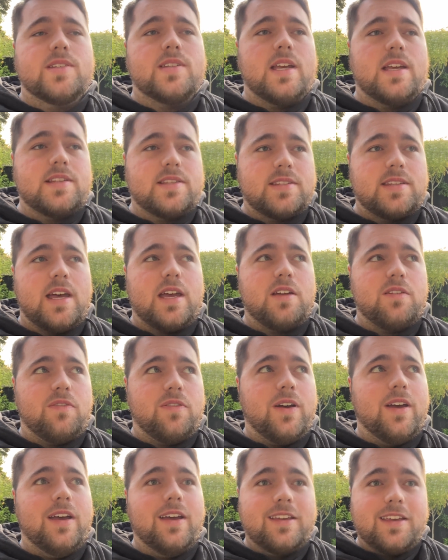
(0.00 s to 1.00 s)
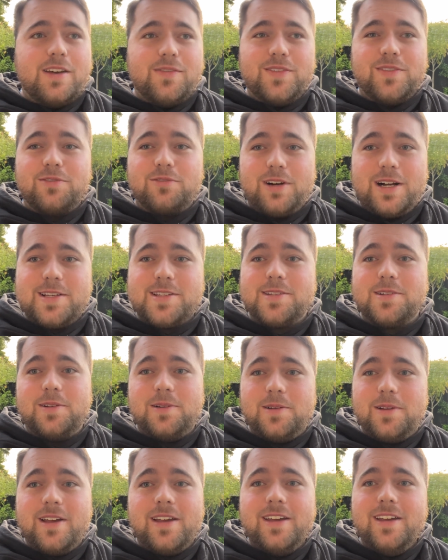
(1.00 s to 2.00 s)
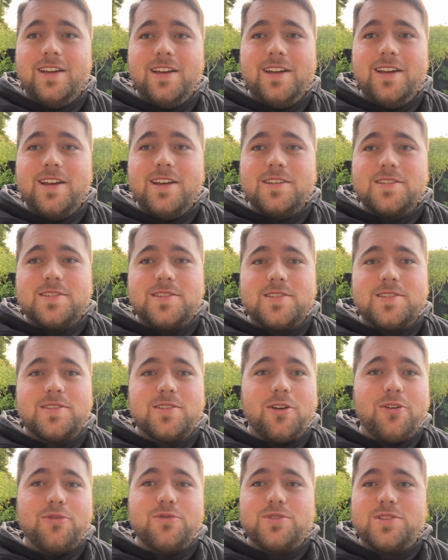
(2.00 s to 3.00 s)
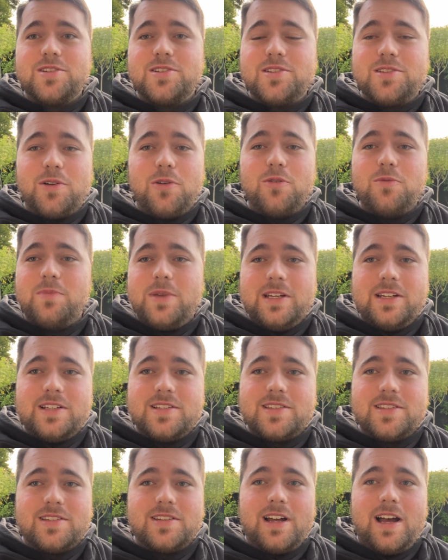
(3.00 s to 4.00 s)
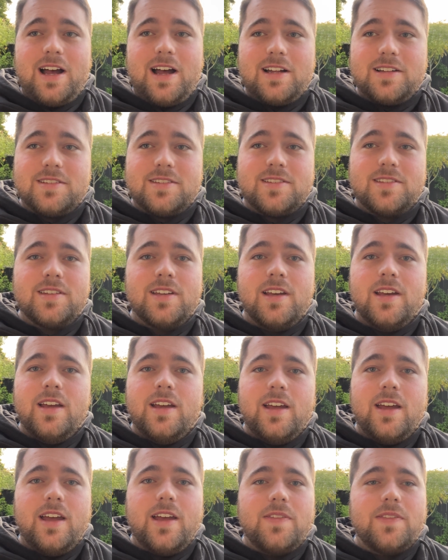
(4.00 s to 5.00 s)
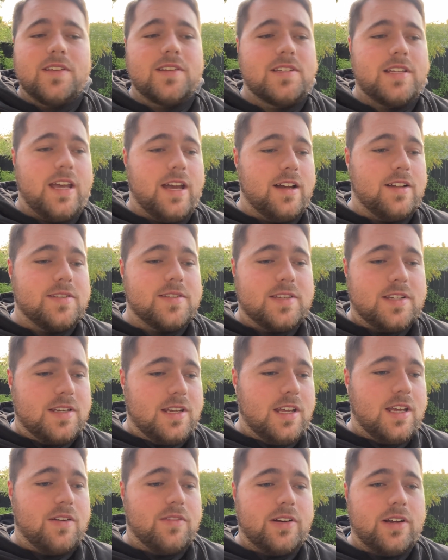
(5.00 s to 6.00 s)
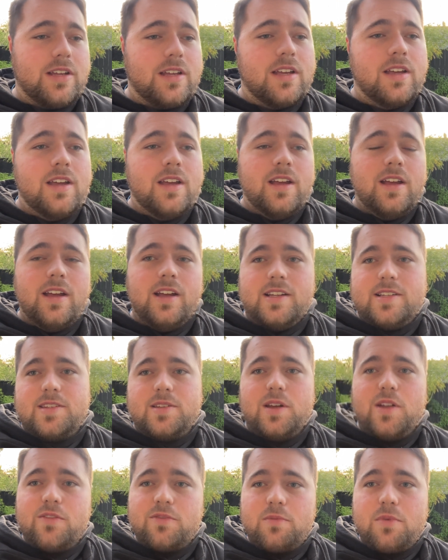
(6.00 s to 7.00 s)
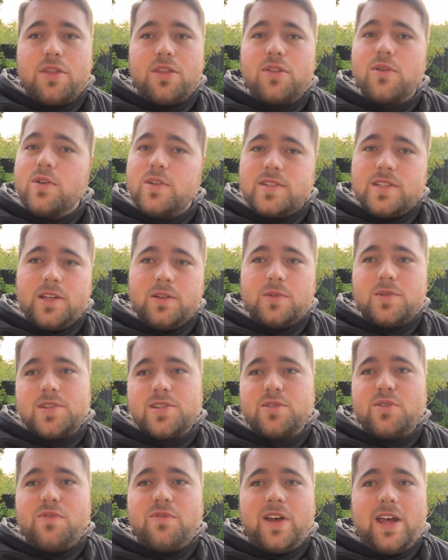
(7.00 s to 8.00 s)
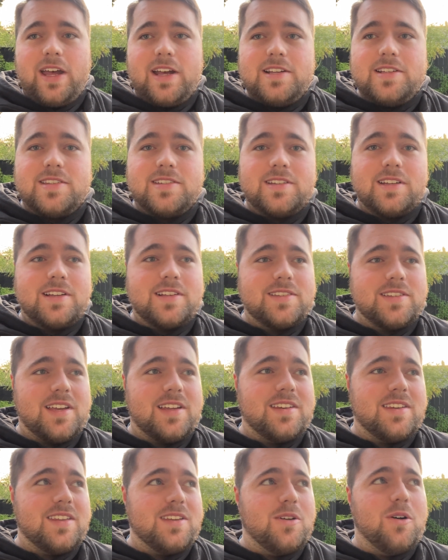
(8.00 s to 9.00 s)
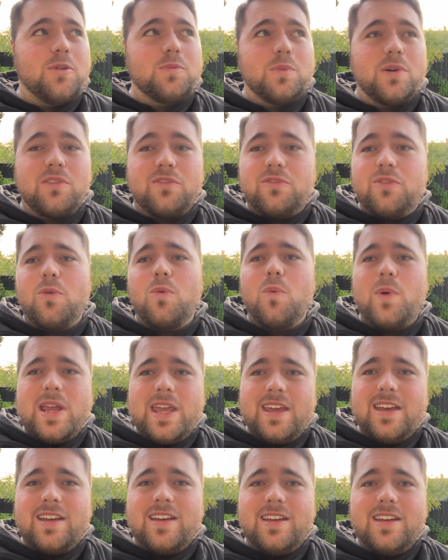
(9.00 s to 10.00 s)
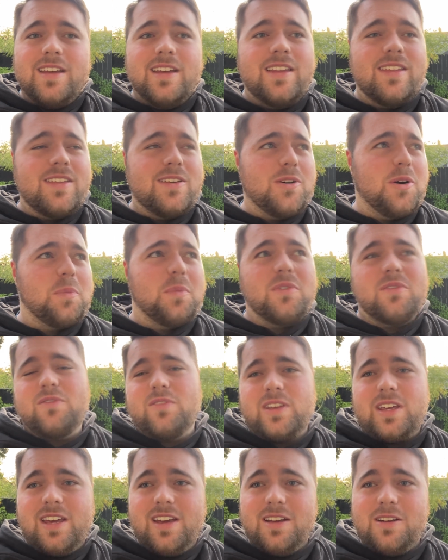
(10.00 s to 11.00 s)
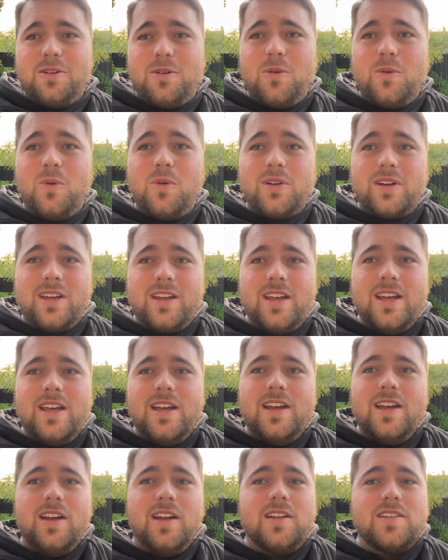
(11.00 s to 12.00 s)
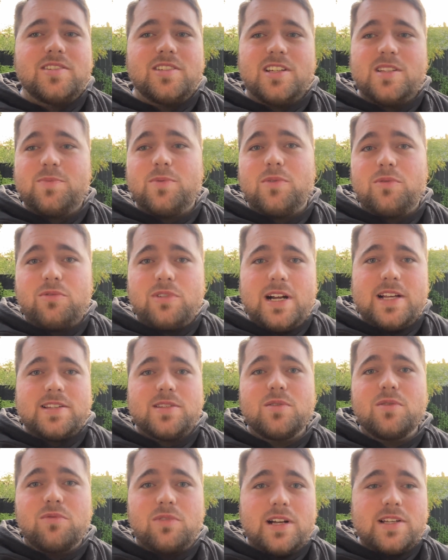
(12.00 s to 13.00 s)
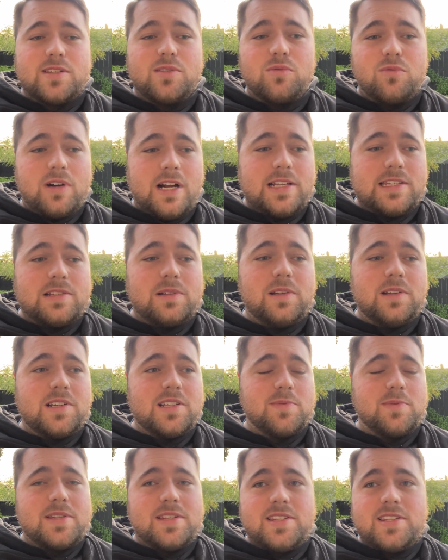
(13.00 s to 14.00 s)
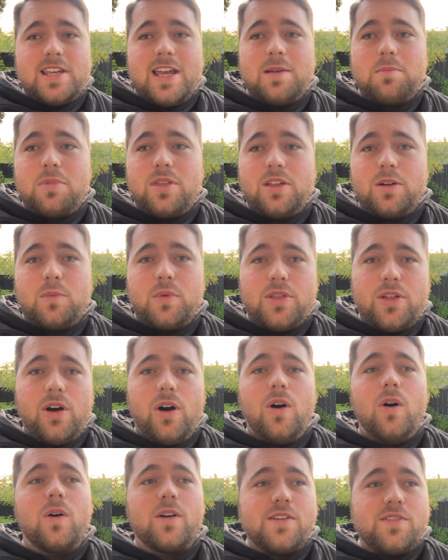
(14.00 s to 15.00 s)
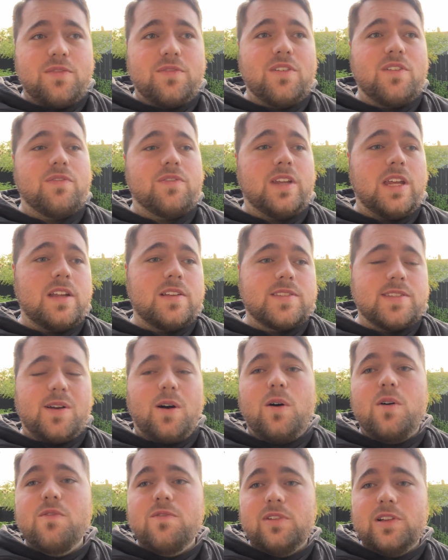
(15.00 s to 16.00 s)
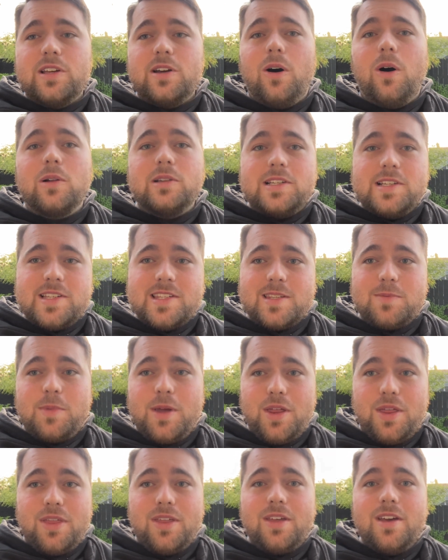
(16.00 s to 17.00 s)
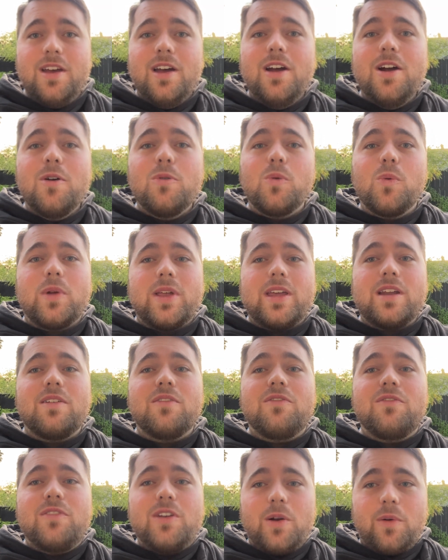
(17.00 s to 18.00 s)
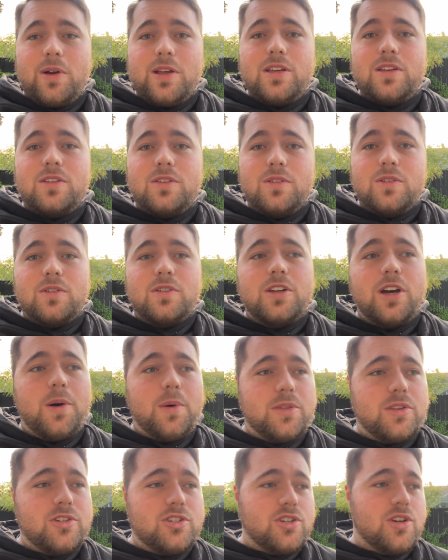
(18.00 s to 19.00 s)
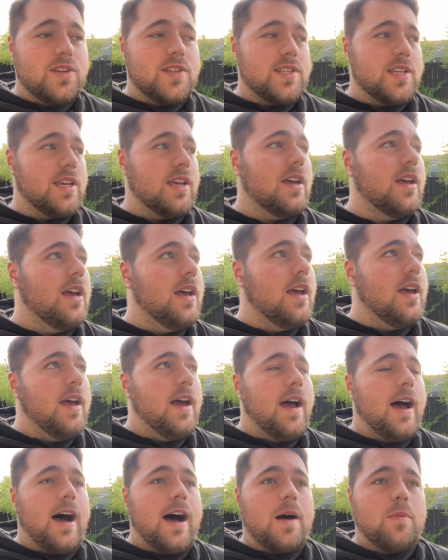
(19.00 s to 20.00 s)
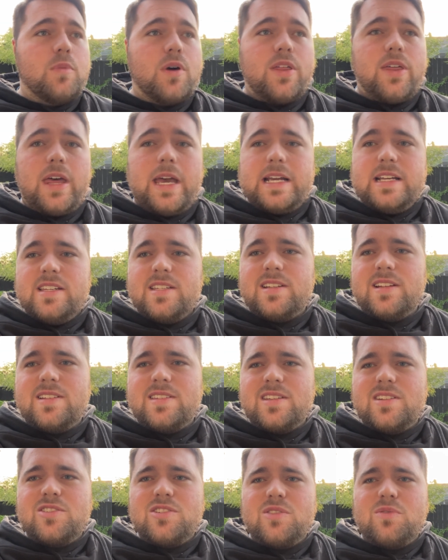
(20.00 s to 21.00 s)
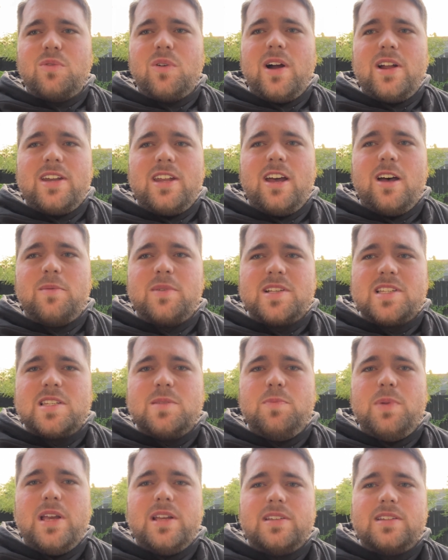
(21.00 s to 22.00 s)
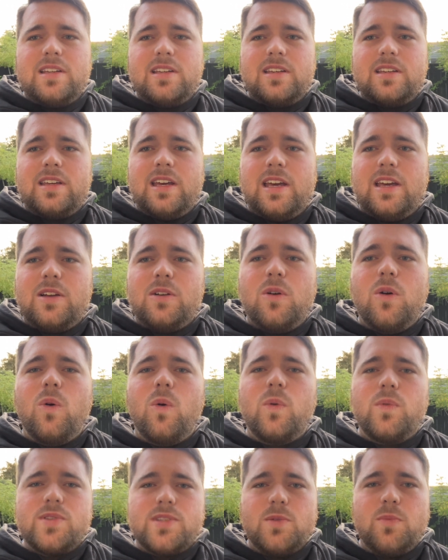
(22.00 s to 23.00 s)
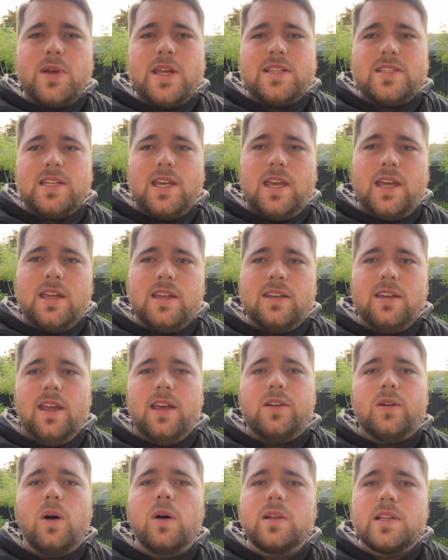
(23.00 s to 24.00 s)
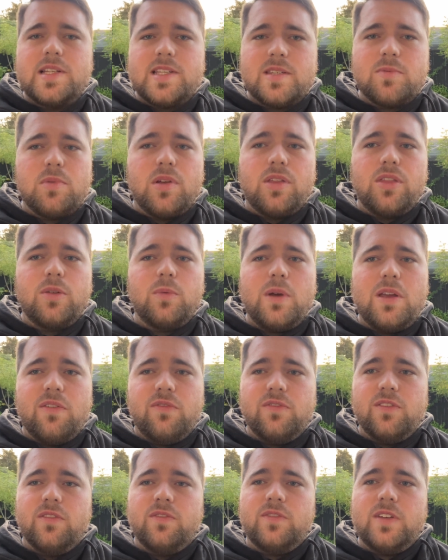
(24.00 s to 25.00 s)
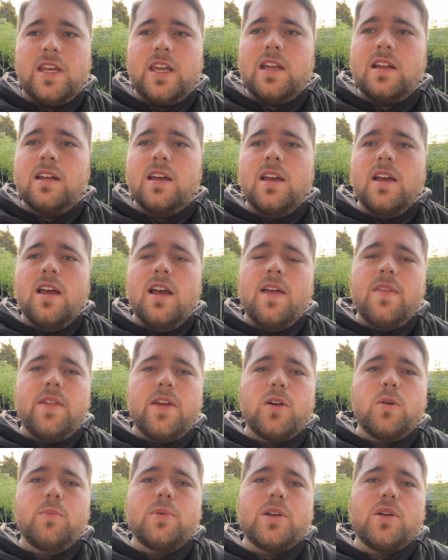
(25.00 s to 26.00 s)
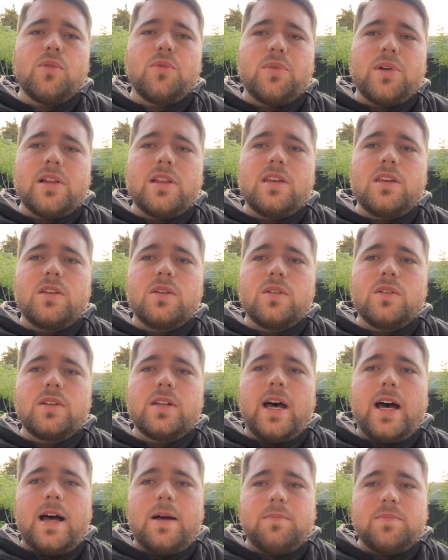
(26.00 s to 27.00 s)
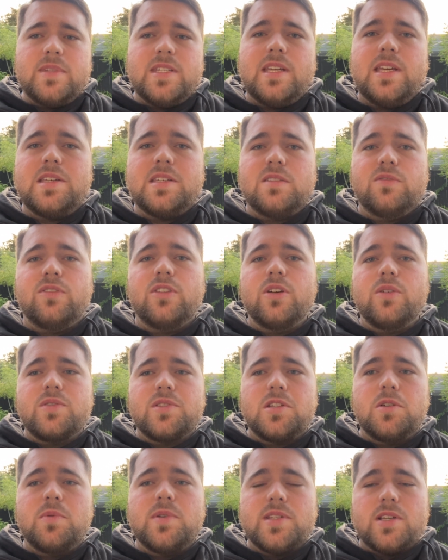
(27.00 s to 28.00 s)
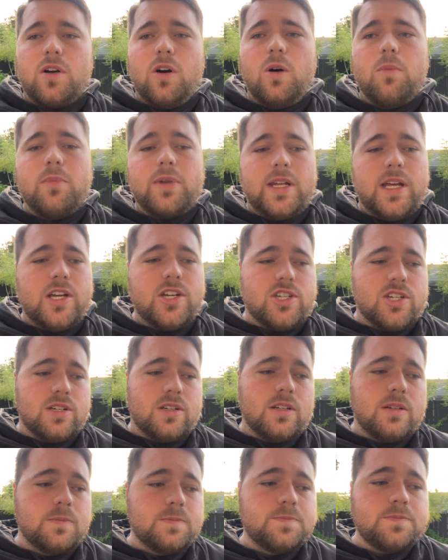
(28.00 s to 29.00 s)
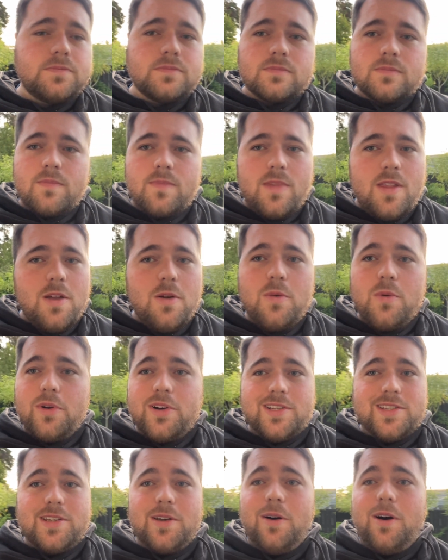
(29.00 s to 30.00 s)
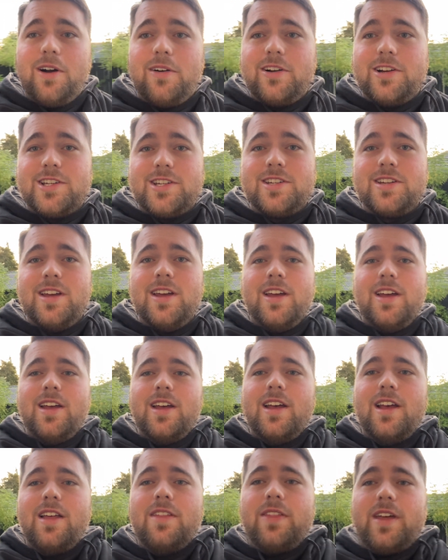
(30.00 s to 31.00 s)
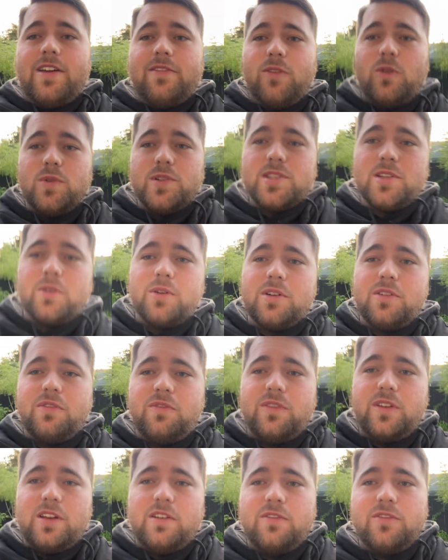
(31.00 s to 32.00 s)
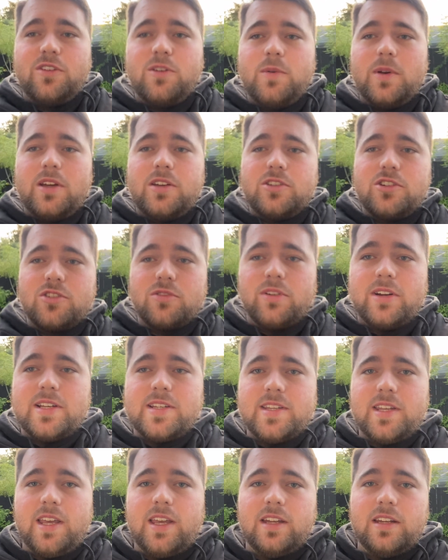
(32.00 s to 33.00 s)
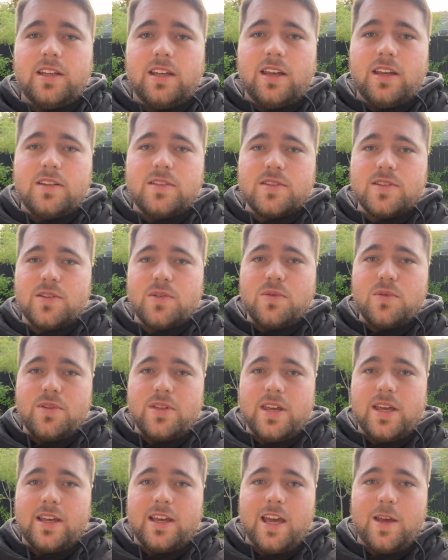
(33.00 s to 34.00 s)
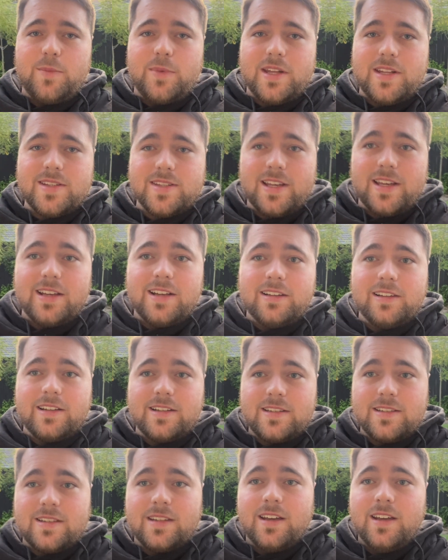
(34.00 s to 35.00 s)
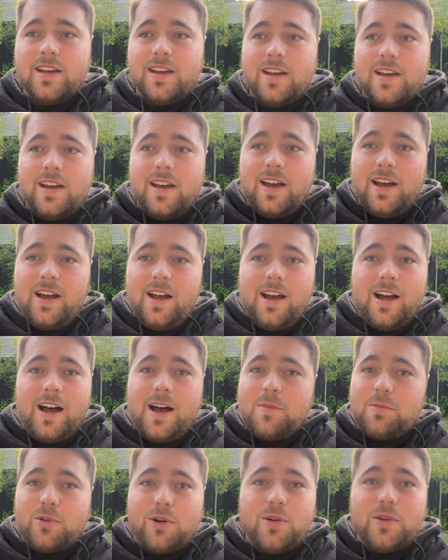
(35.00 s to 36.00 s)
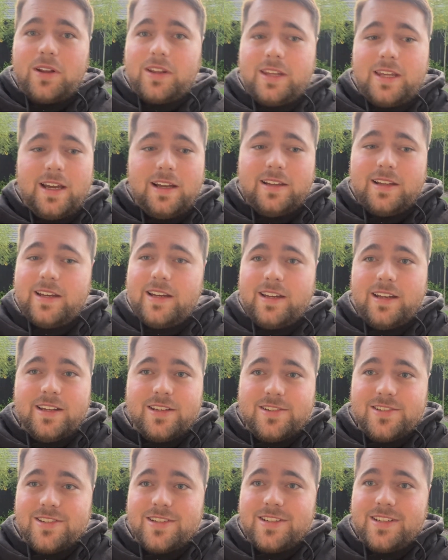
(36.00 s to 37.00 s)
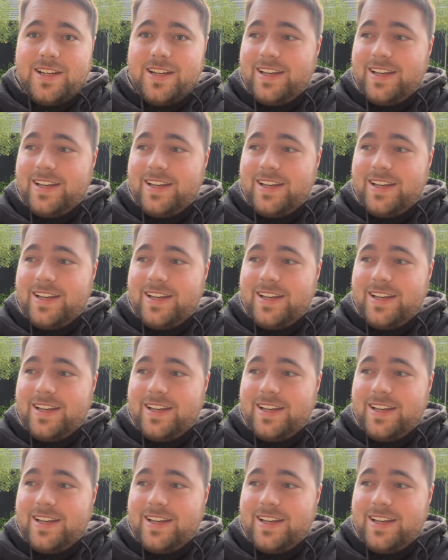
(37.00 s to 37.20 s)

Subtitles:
as they've given Russell so many starts in the Townsend era, aside from 13 or so for Hastings and the odd one for Weir, the odd one for Kinghorn. It's just been Russell, and it's been the same thing with Hogg at 15, so hopefully Ollie Smith will get a very good go in the jersey. With Hastings injured right now, I'm expecting Kinghorn to wear 10 and Ollie Smith to wear 15. That'll be a really good test for those two as a combination. Whereas the Irish, they've also got a fair few injuries heading into their game against England. Ronan Kelleher injured,